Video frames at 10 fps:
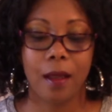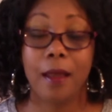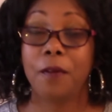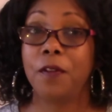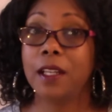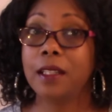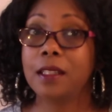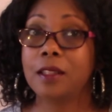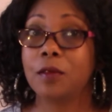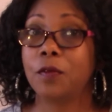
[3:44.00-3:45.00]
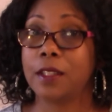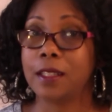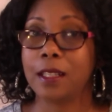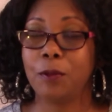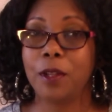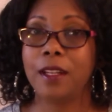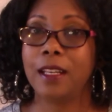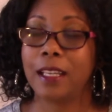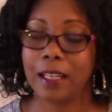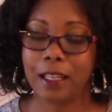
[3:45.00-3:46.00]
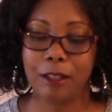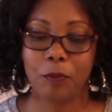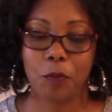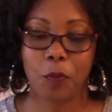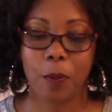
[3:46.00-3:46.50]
Phil is visiting with Nina,